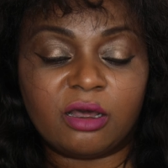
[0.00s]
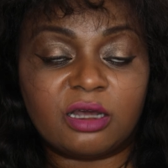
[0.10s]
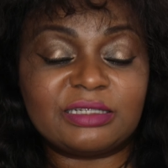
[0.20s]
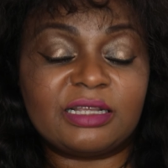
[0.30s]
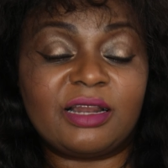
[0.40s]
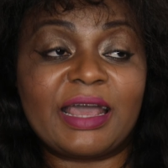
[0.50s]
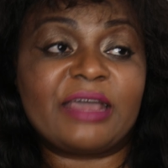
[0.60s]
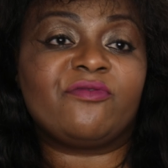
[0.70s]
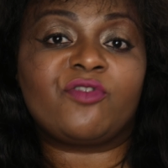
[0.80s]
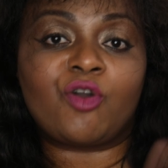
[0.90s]
until I
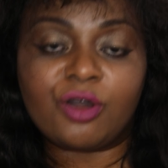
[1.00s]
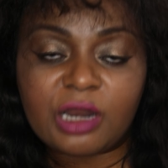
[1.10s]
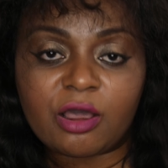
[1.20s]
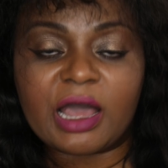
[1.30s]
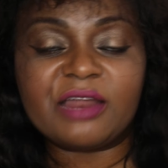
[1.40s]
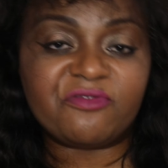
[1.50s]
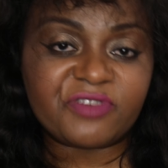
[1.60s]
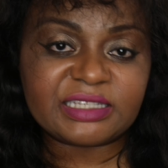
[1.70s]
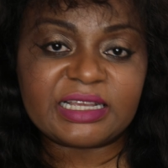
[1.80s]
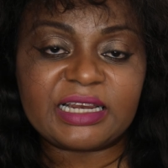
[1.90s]
have gone and
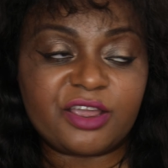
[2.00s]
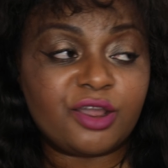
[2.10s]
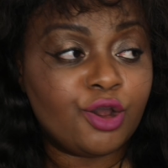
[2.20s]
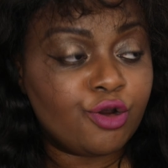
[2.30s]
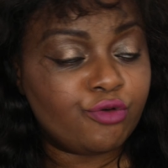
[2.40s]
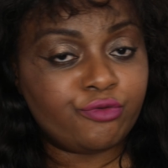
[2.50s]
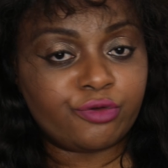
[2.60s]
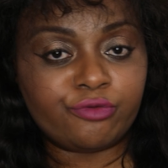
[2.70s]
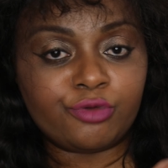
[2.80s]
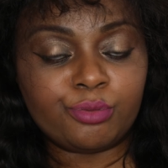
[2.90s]
physically
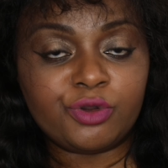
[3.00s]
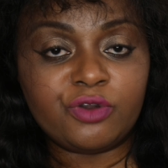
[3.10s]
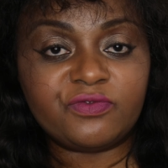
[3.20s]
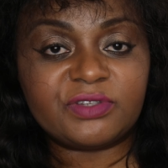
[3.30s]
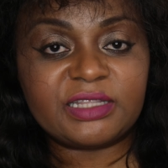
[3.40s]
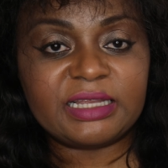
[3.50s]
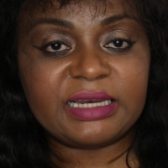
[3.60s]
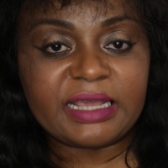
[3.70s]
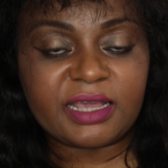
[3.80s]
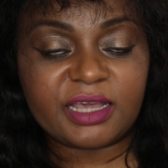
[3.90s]
removed the
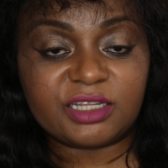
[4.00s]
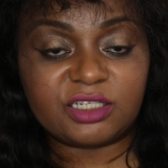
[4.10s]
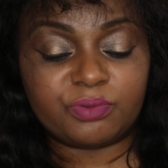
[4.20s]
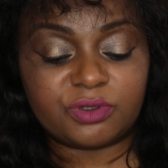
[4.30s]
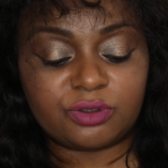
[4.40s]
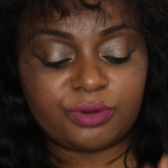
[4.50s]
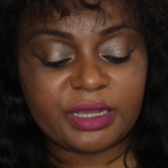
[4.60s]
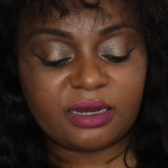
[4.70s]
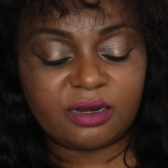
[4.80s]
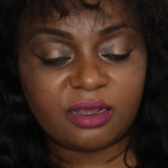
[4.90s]
linkage
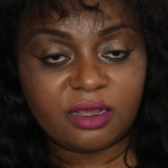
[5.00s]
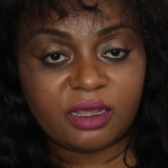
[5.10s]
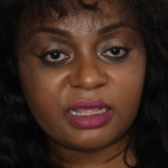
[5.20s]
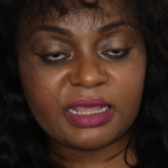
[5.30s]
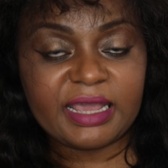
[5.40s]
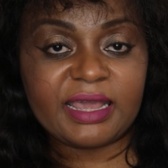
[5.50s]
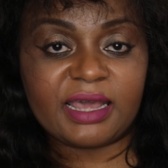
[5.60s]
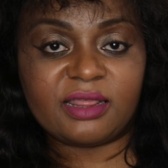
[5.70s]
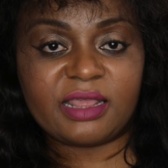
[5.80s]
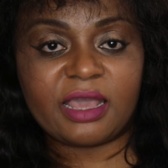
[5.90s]
between it
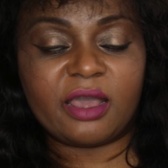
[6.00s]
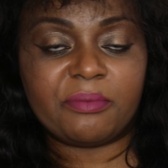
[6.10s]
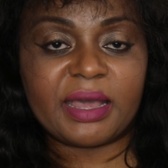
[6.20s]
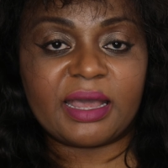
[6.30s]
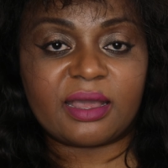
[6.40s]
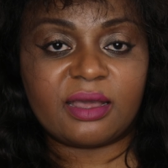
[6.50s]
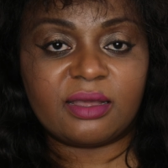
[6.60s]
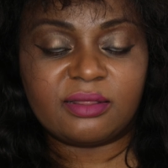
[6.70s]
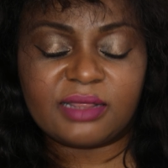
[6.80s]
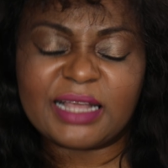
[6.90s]
and the
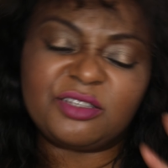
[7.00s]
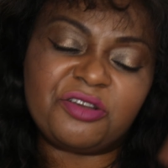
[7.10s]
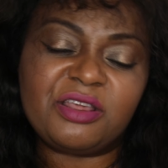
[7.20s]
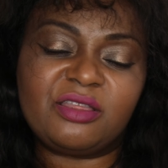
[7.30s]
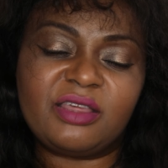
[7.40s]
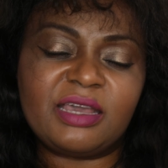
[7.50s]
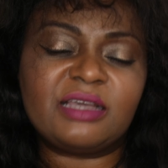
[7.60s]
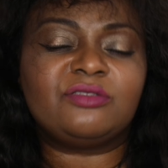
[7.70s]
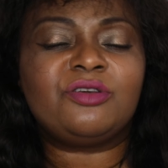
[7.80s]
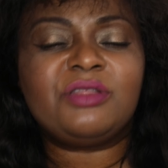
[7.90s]
iMac. That's the only thing.
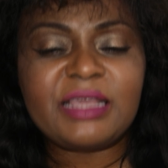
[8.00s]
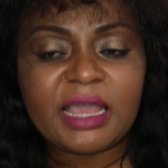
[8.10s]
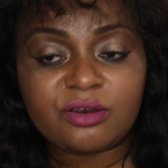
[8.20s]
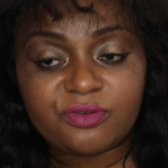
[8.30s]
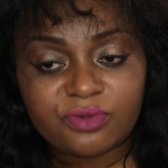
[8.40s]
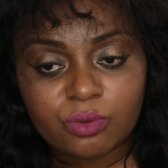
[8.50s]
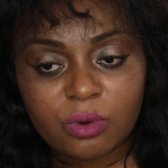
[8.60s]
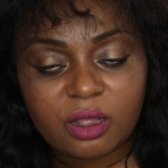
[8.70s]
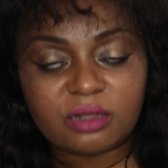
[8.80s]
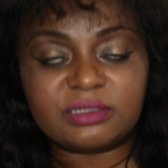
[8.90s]
It's not the end of the
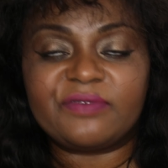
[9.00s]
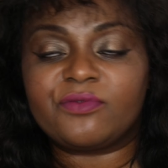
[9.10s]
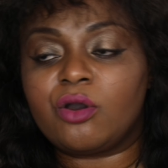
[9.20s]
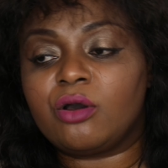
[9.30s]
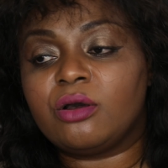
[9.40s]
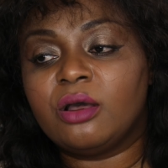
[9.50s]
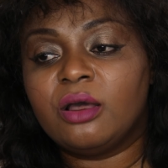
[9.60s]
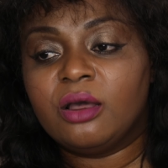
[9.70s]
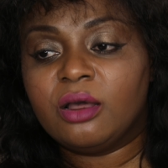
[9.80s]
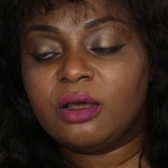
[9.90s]
world. They've got
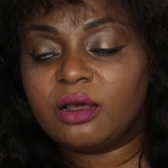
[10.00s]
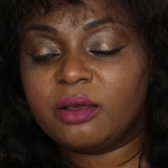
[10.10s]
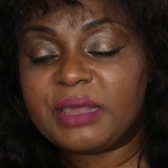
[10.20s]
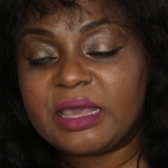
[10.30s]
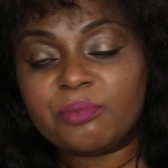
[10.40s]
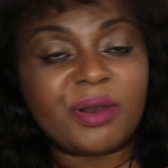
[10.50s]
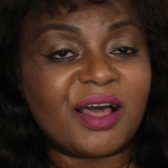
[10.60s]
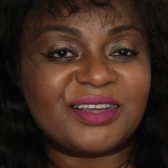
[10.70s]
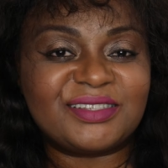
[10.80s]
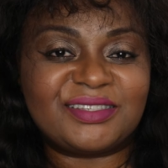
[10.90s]
um,
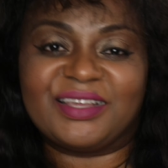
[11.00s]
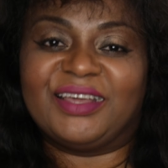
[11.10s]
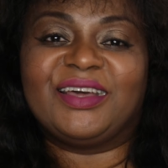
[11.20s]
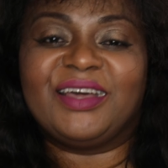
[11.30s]
earplugs.